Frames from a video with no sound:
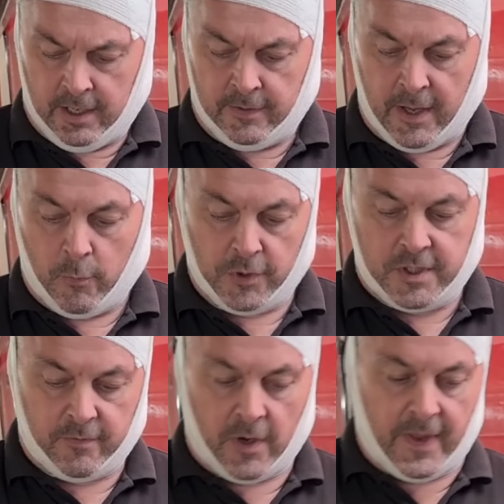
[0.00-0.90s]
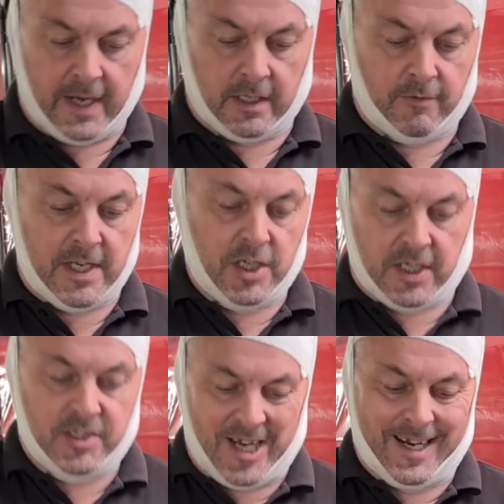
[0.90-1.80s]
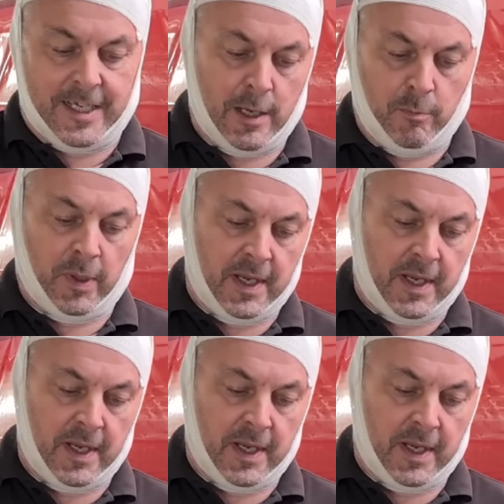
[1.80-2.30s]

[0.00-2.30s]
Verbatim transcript: And then once you've got the angle right, you can tack it in